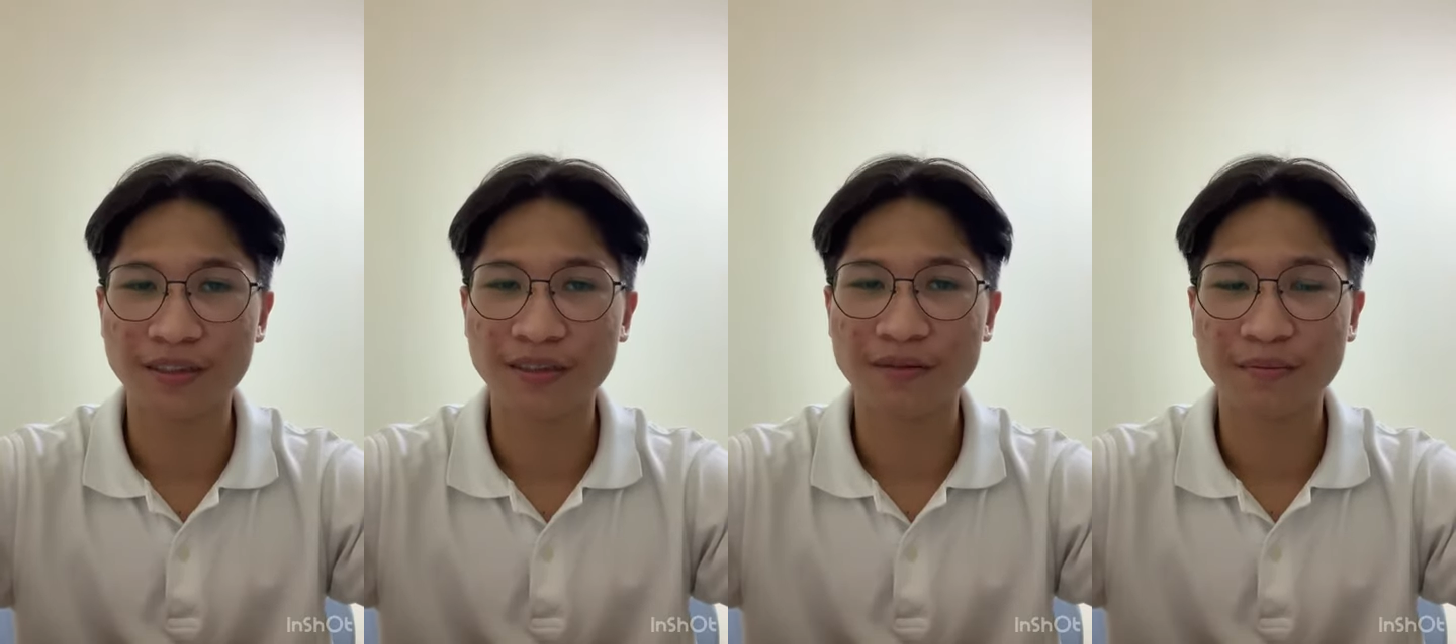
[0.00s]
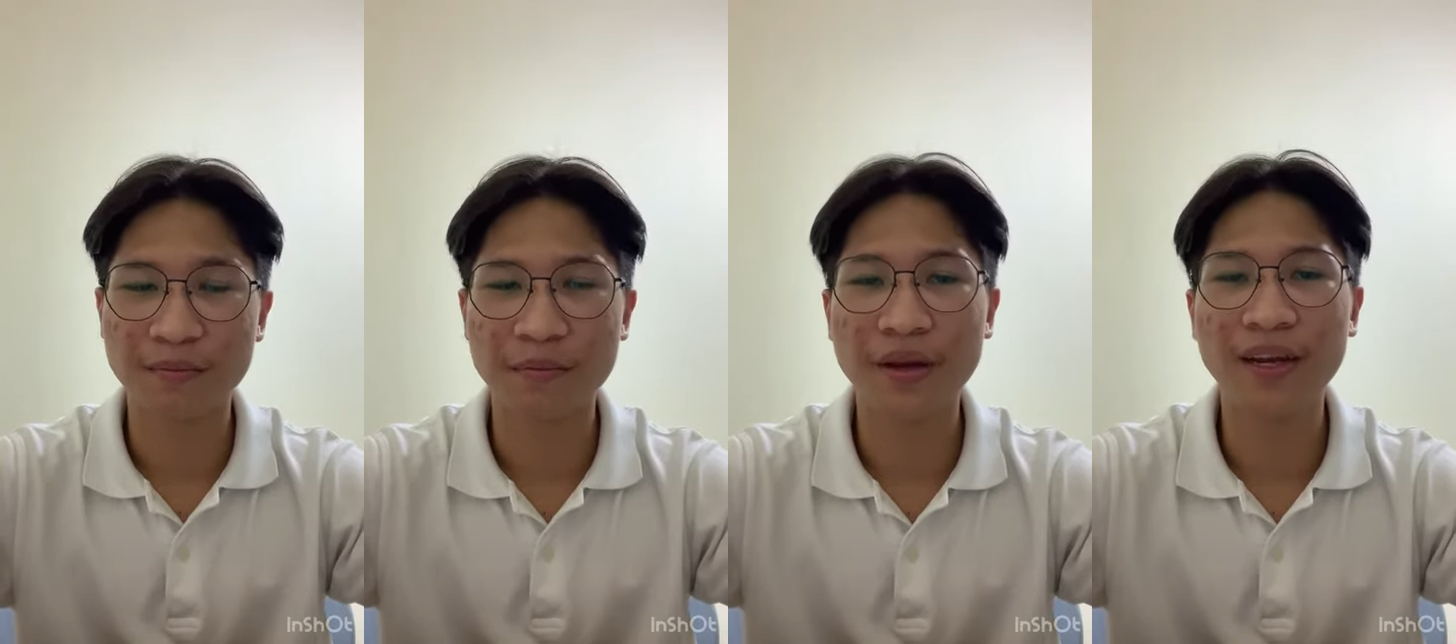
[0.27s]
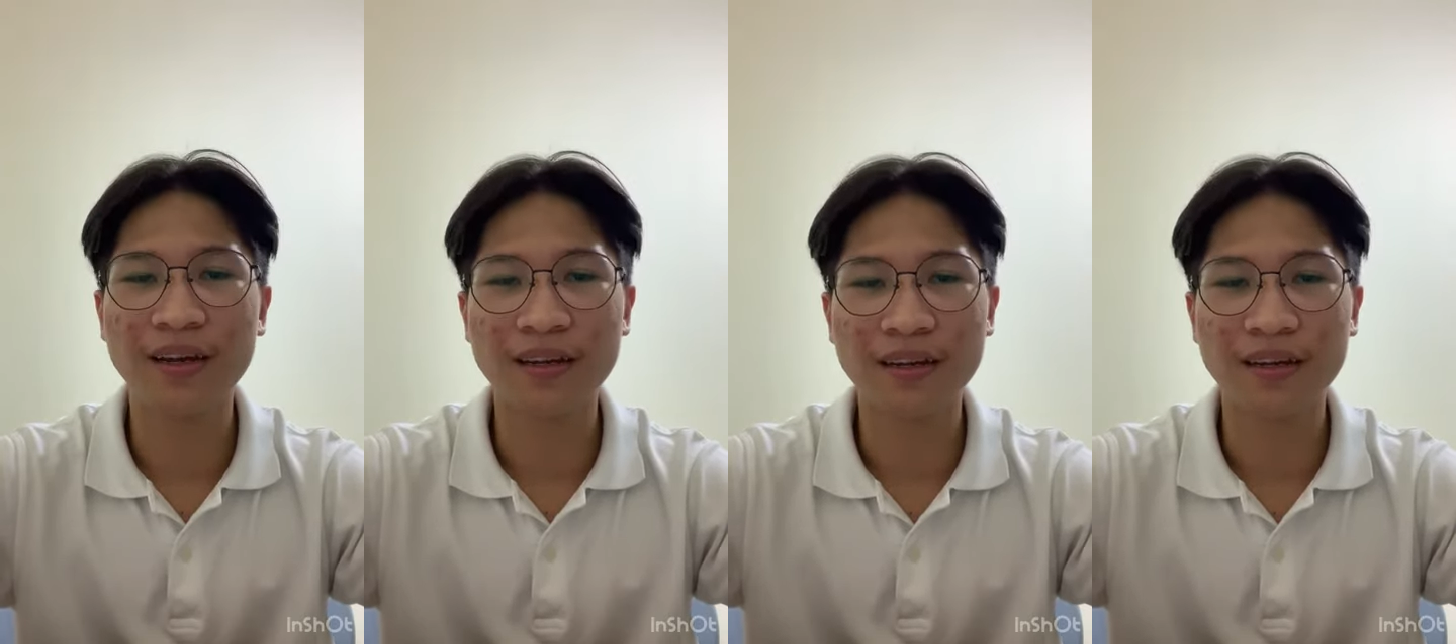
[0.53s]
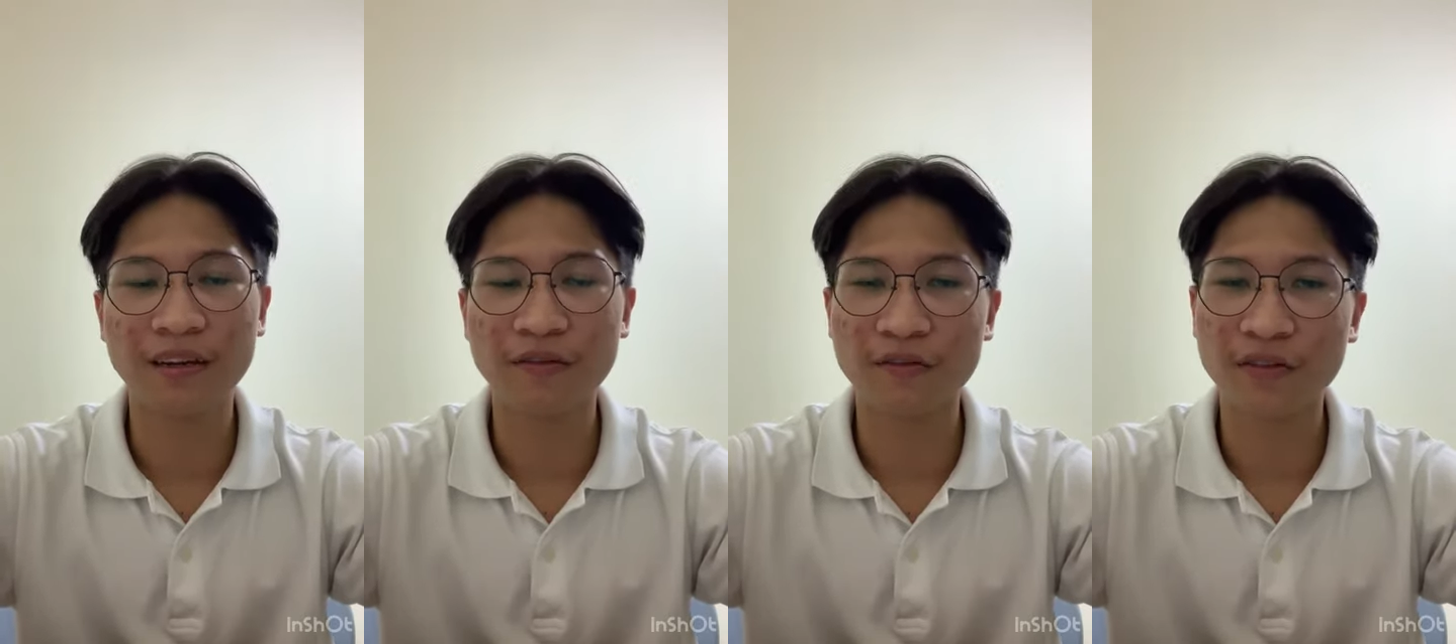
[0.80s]
mainly
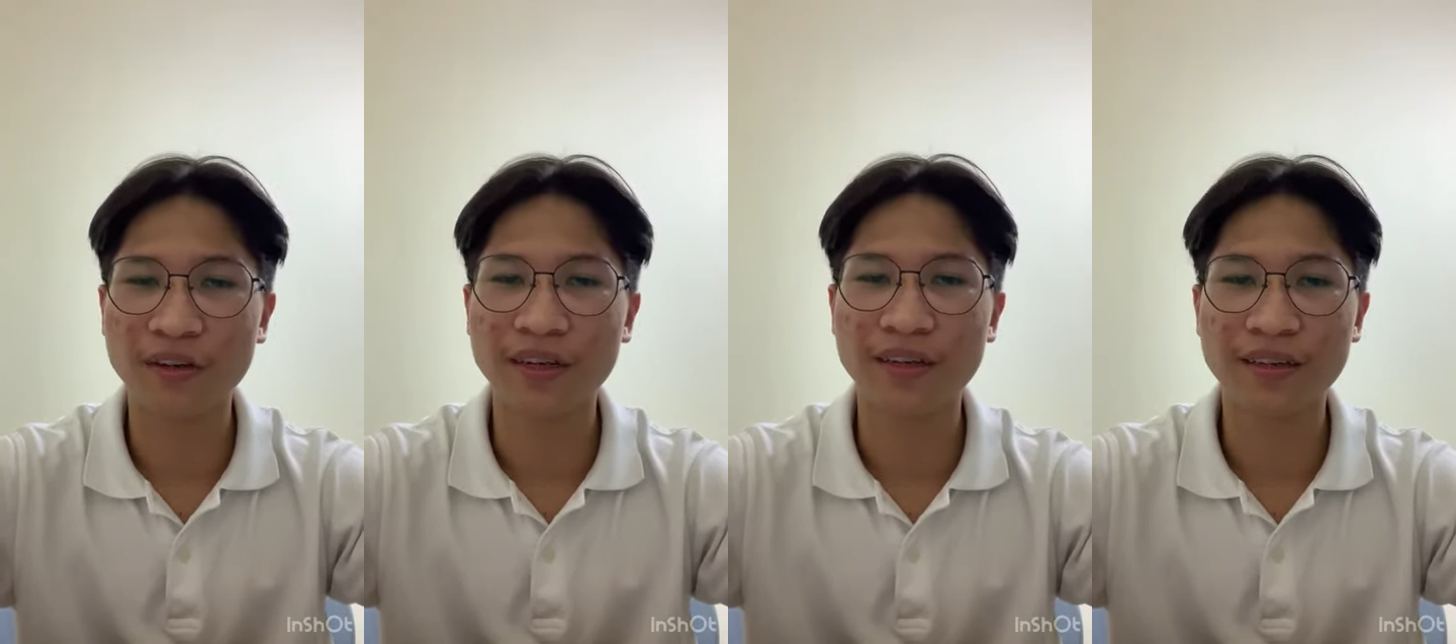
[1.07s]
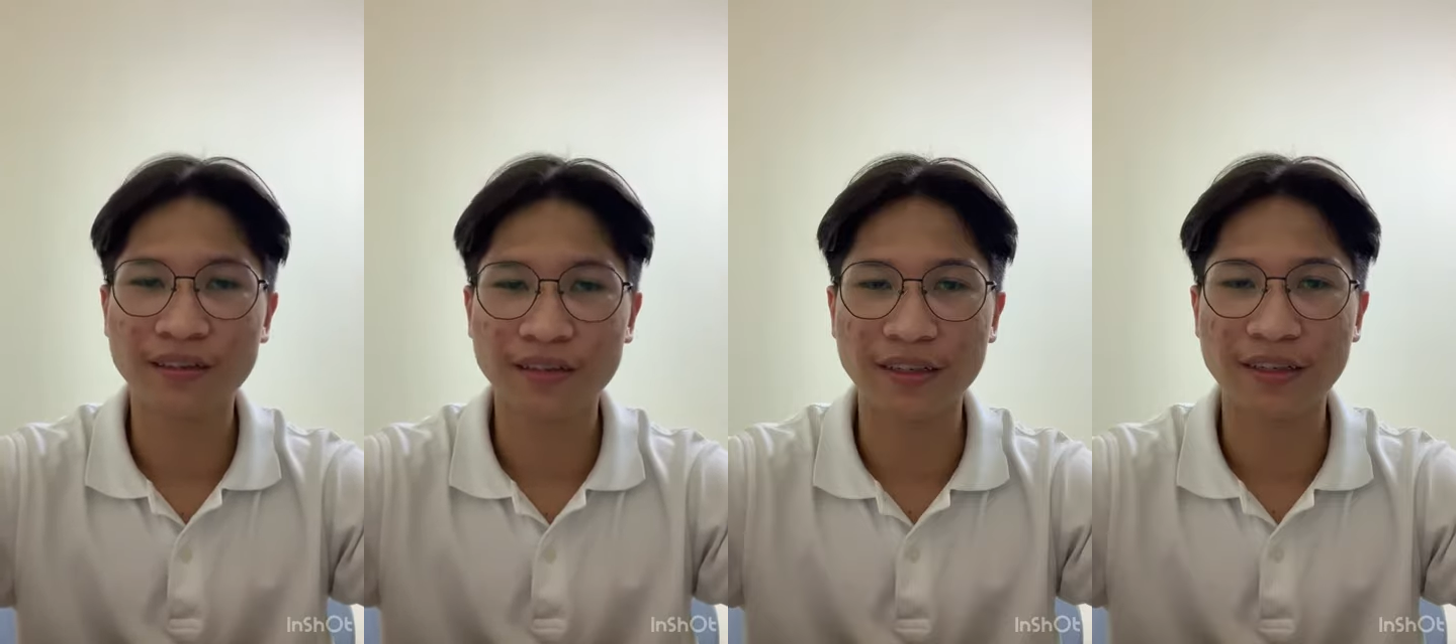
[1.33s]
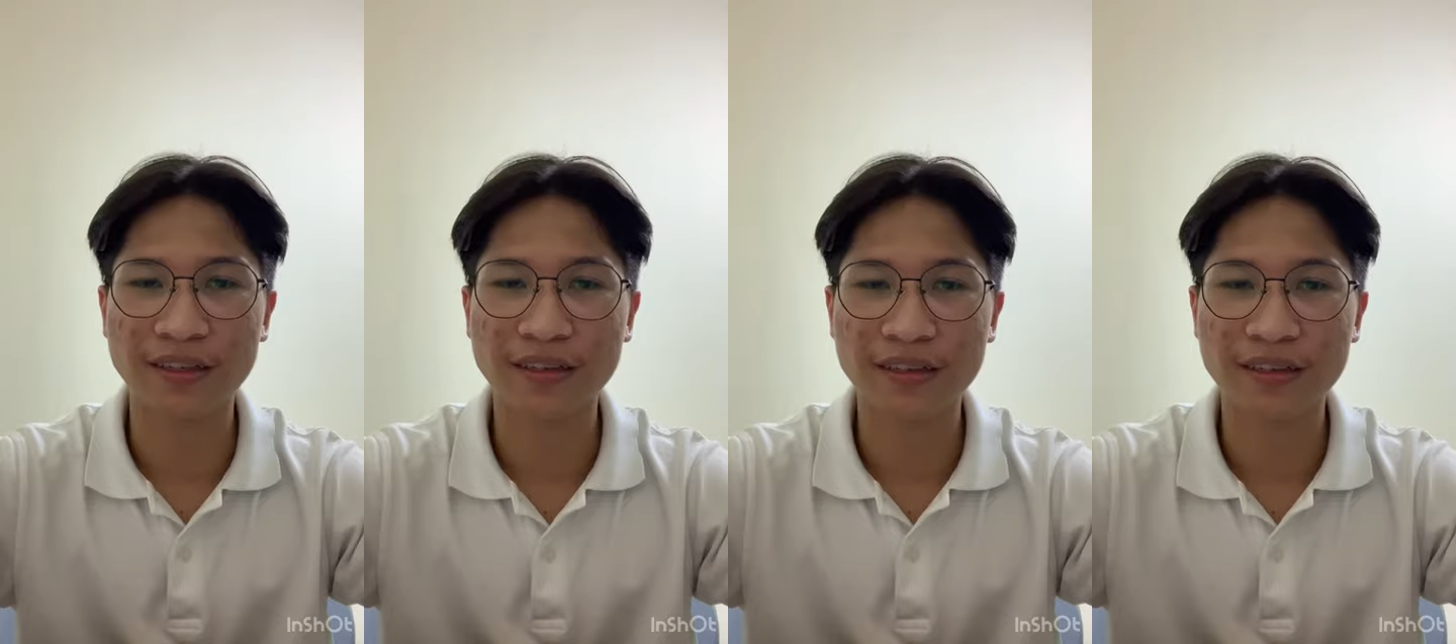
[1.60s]
in food industry.